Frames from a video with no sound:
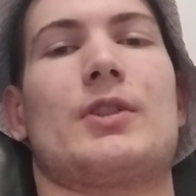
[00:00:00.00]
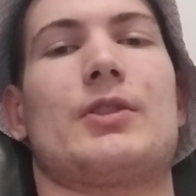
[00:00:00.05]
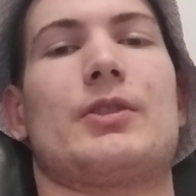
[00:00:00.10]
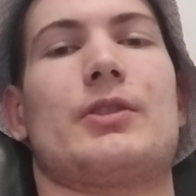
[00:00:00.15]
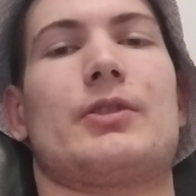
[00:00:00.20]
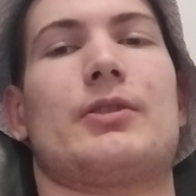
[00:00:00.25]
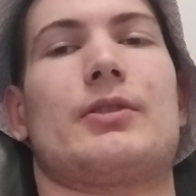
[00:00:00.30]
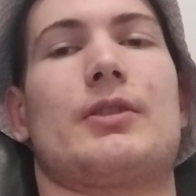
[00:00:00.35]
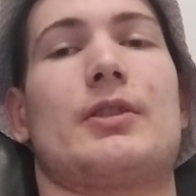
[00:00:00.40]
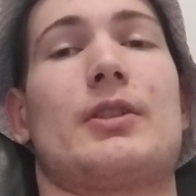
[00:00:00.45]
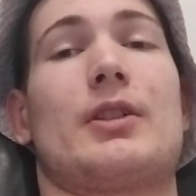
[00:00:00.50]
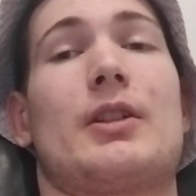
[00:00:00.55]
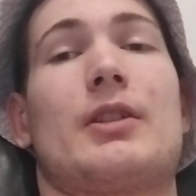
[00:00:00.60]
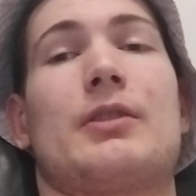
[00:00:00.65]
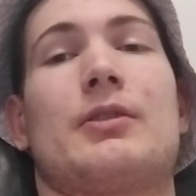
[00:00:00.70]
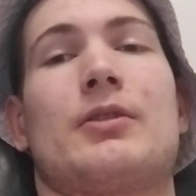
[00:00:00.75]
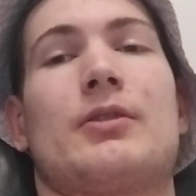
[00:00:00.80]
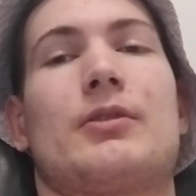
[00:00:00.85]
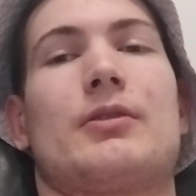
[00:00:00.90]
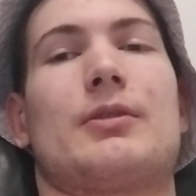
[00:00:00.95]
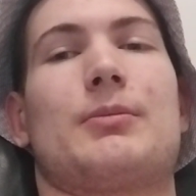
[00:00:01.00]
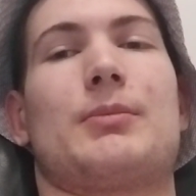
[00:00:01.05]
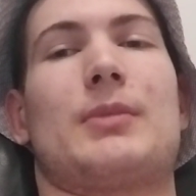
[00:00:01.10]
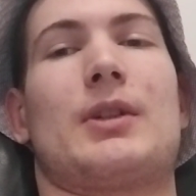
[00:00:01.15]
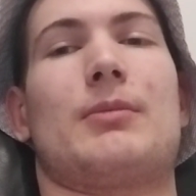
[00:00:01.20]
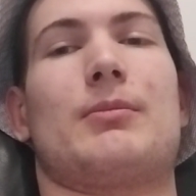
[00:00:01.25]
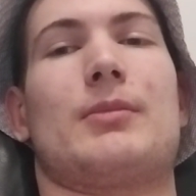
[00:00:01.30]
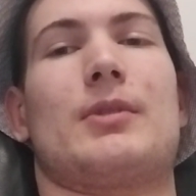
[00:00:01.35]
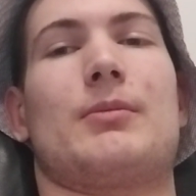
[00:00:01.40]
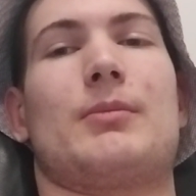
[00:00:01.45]
Just I don't
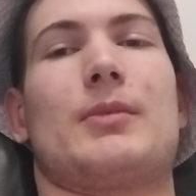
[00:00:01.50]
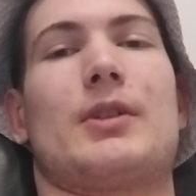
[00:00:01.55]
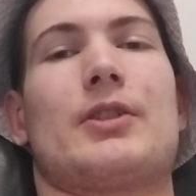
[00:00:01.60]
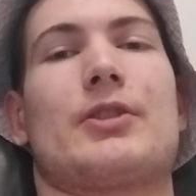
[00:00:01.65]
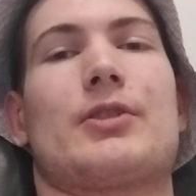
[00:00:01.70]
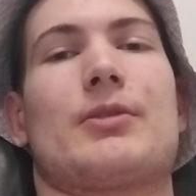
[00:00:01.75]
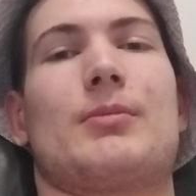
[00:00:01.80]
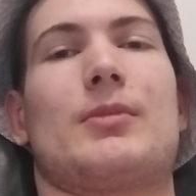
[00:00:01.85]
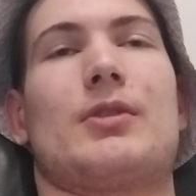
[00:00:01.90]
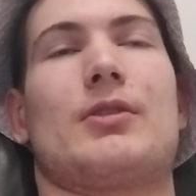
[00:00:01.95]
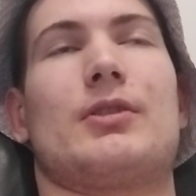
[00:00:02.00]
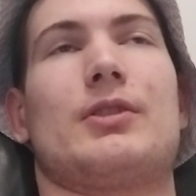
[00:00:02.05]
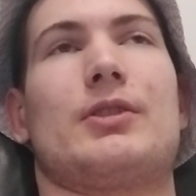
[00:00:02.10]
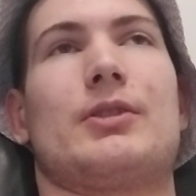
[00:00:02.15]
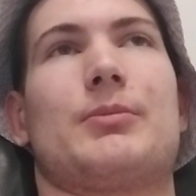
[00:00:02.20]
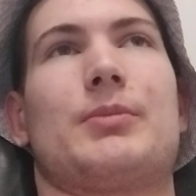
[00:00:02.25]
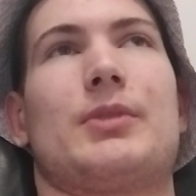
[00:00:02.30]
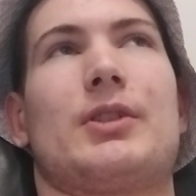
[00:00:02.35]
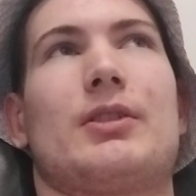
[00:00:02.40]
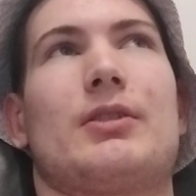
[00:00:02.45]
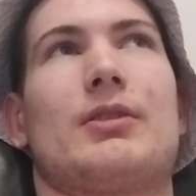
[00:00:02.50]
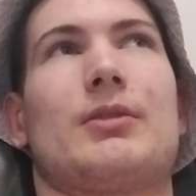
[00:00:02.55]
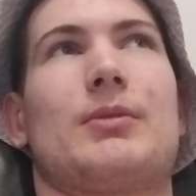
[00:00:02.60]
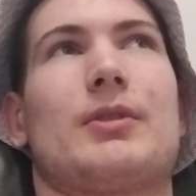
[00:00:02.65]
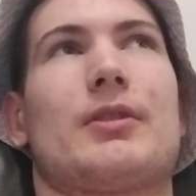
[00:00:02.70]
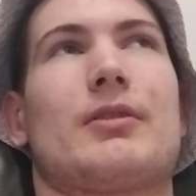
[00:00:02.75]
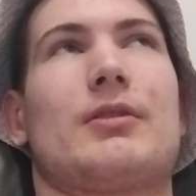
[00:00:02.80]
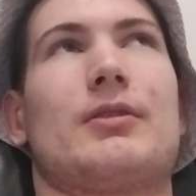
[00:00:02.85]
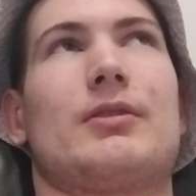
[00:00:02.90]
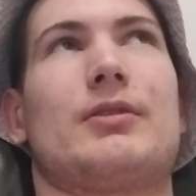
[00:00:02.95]
remember much about the period
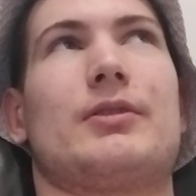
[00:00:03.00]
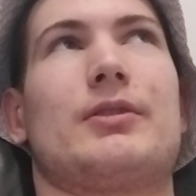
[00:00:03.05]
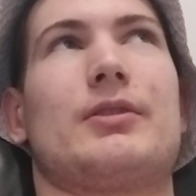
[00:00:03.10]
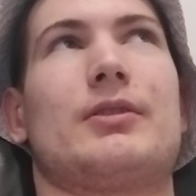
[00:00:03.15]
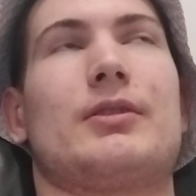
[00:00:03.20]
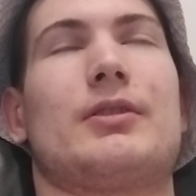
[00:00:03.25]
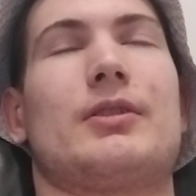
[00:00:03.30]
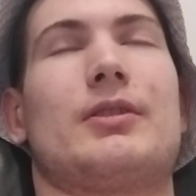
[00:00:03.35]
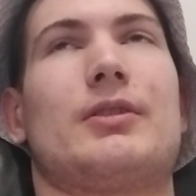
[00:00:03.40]
because